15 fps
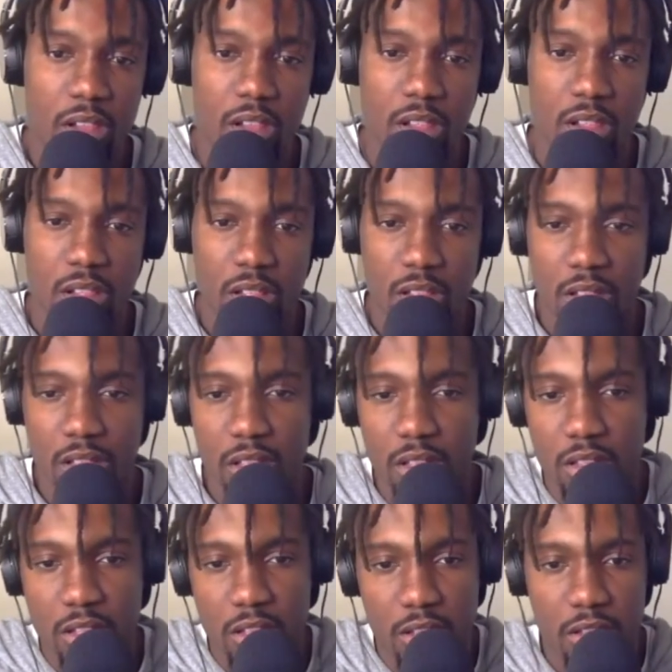
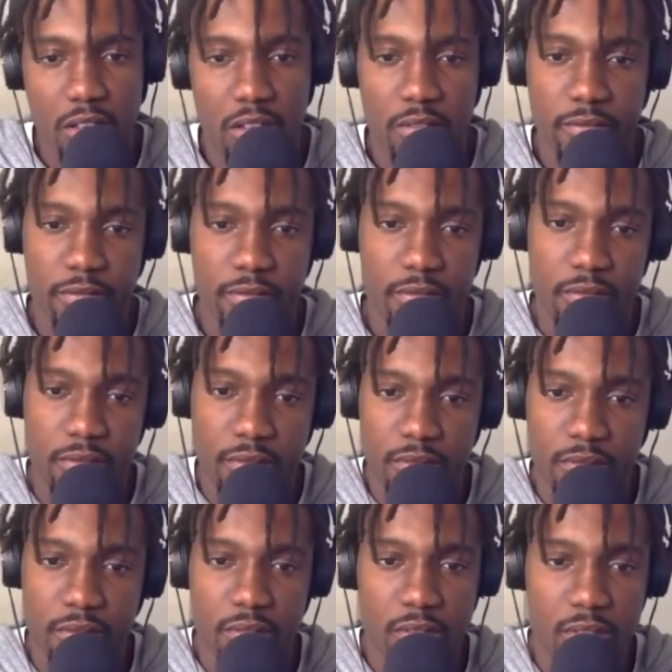
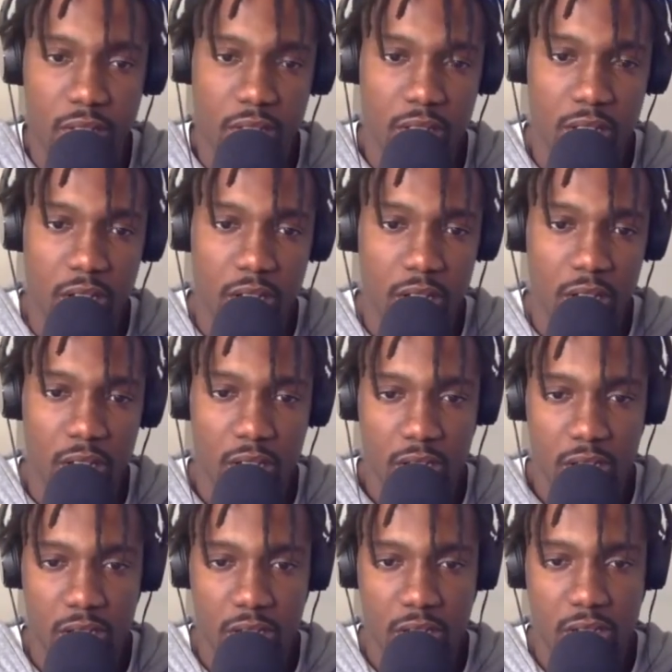
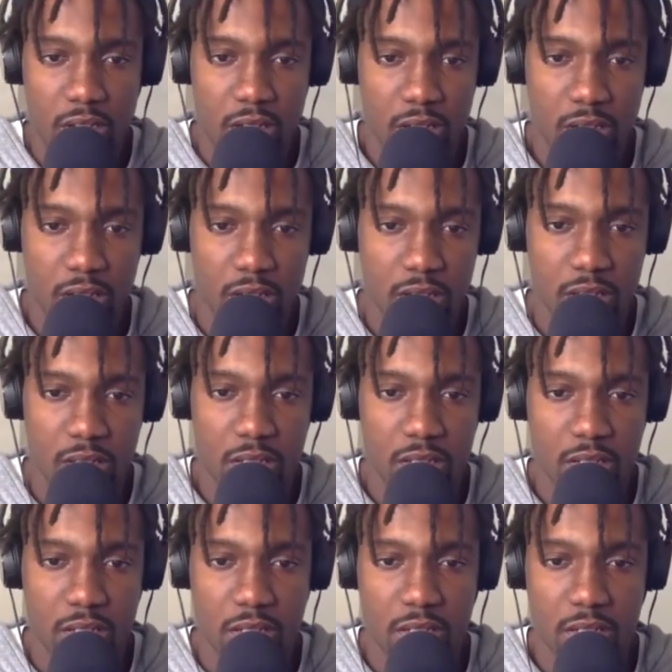
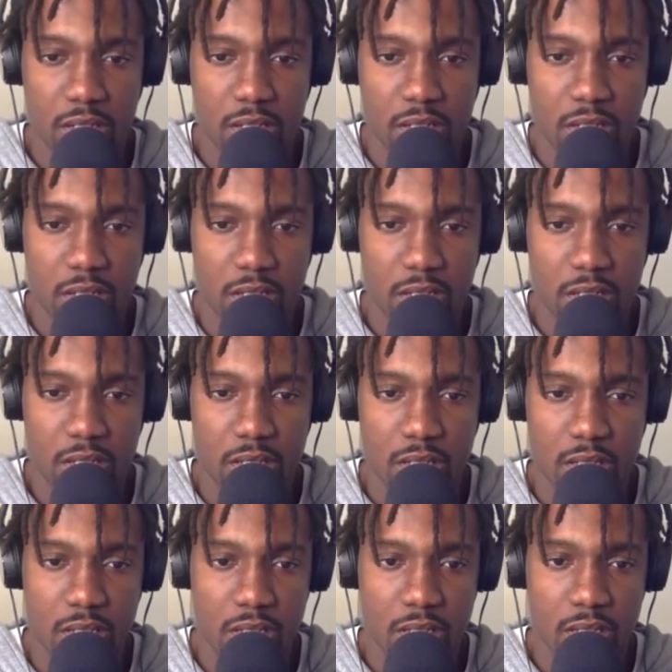
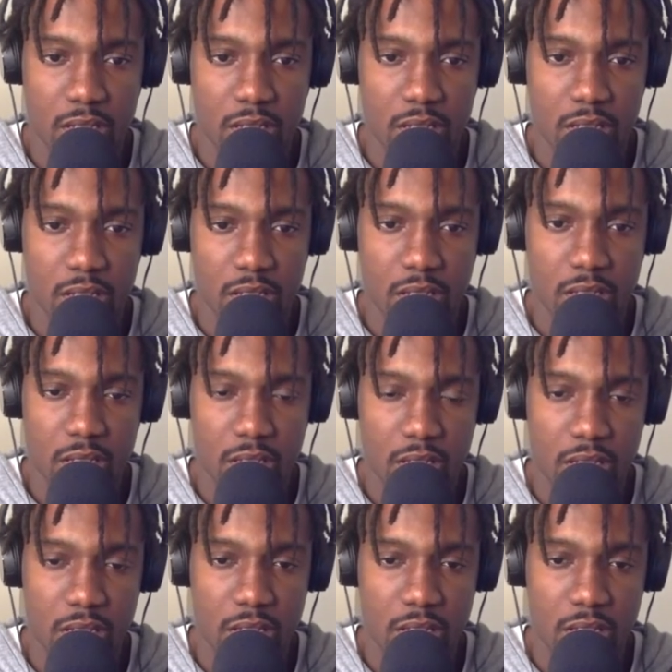The person shown says nothing.